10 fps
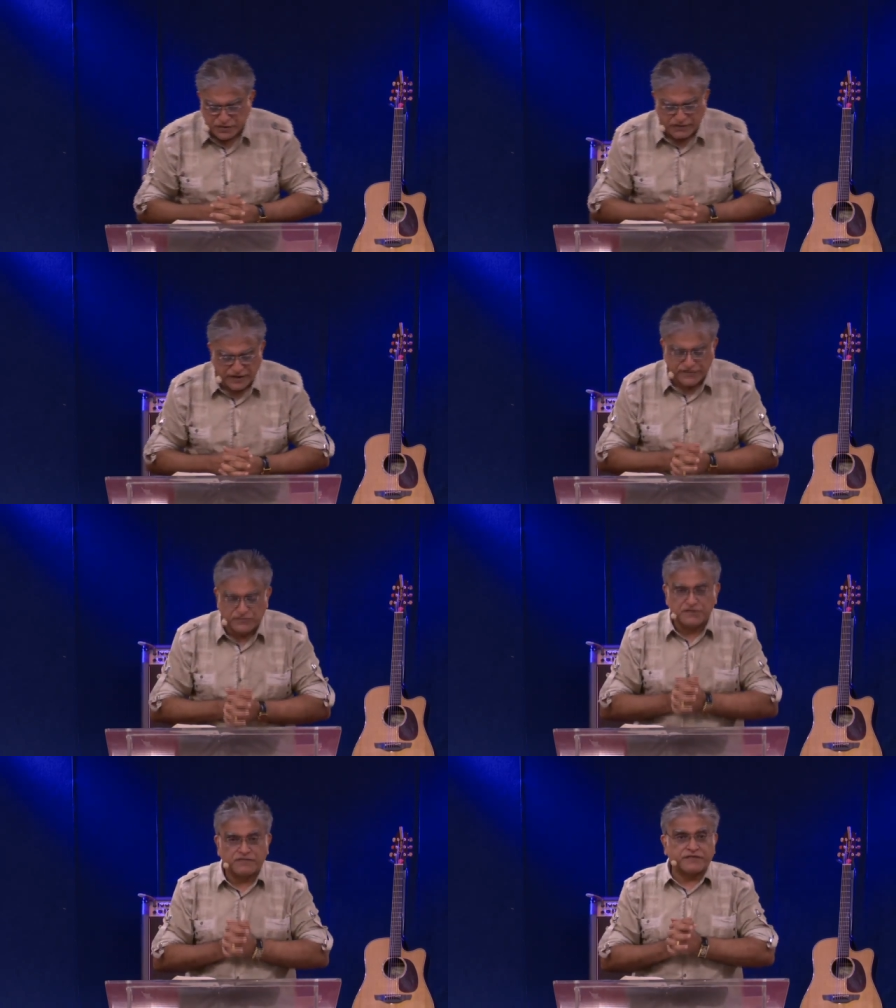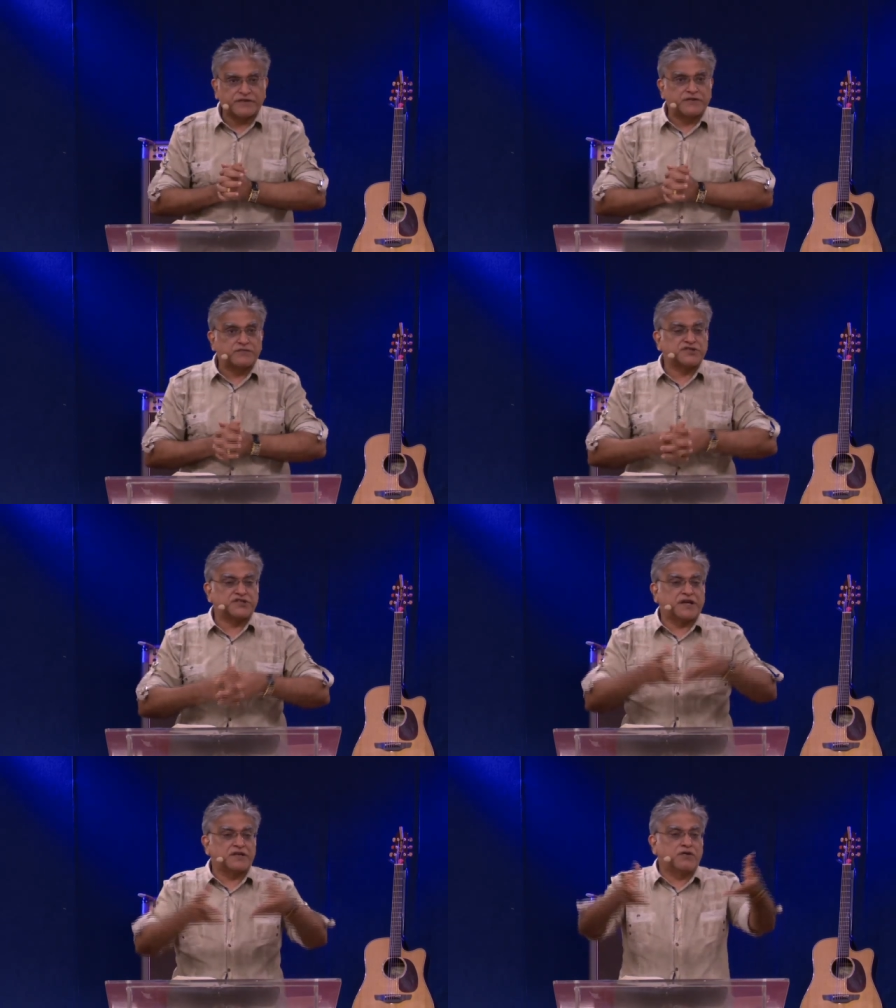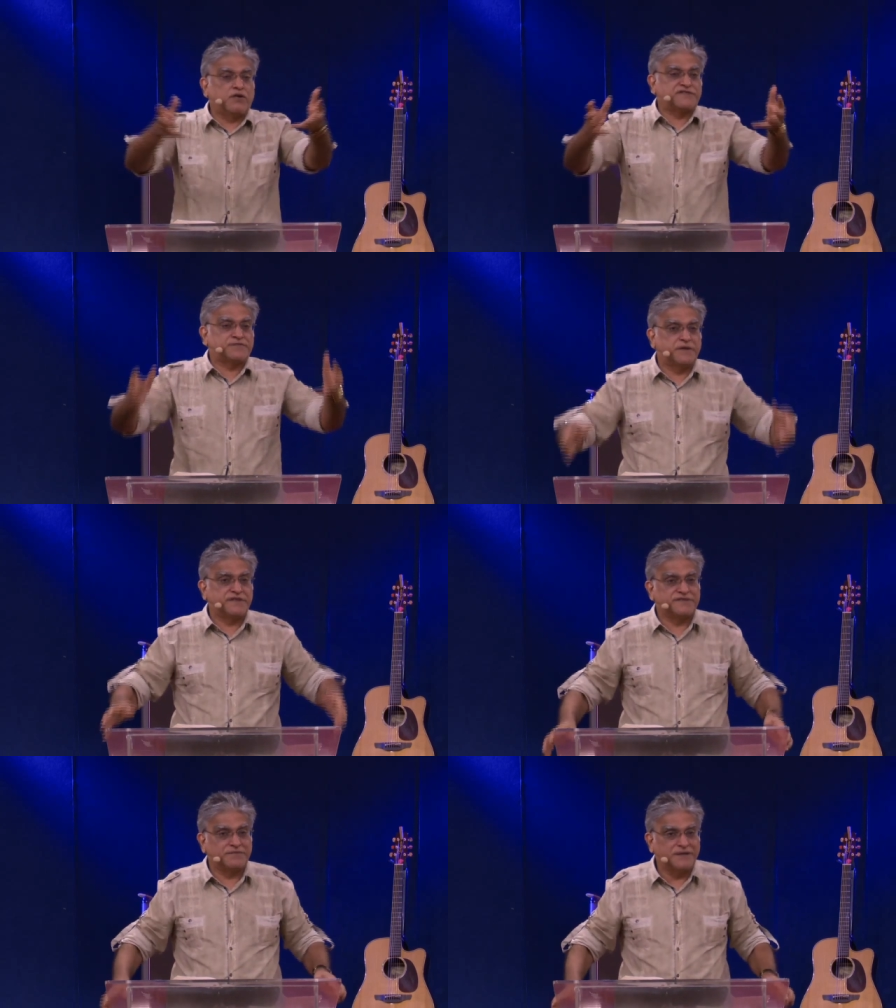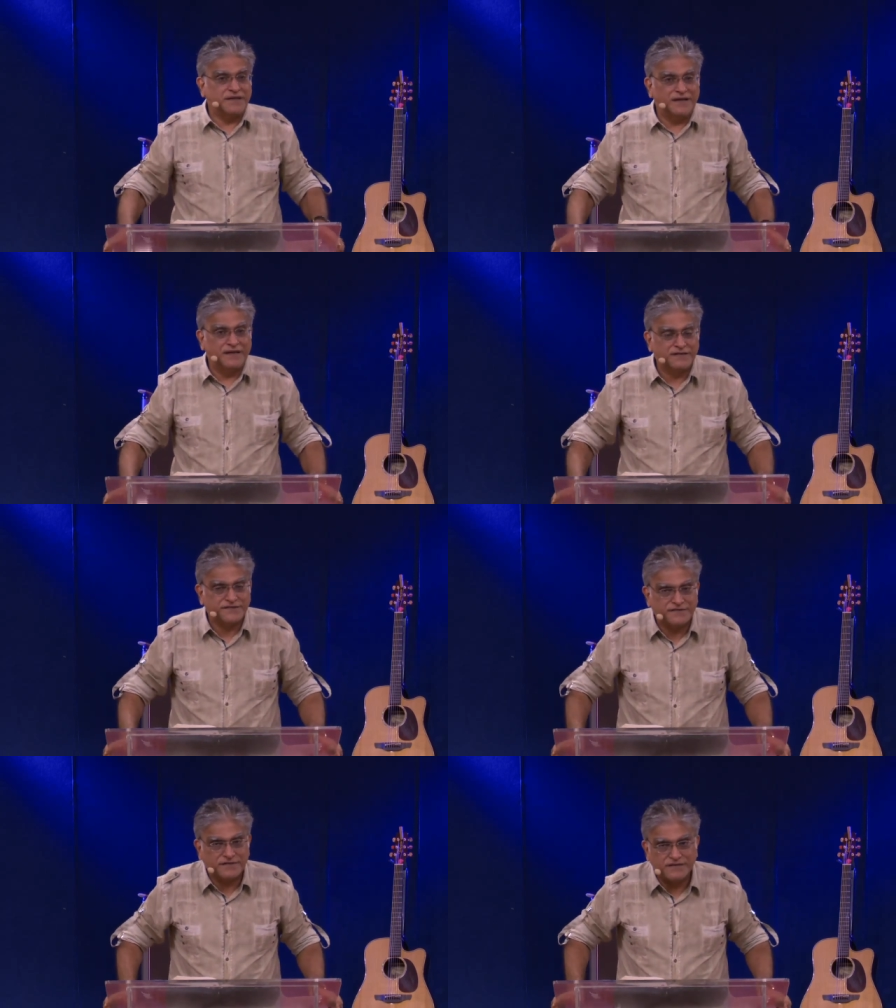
You find it so difficult to share the gospel with somebody else.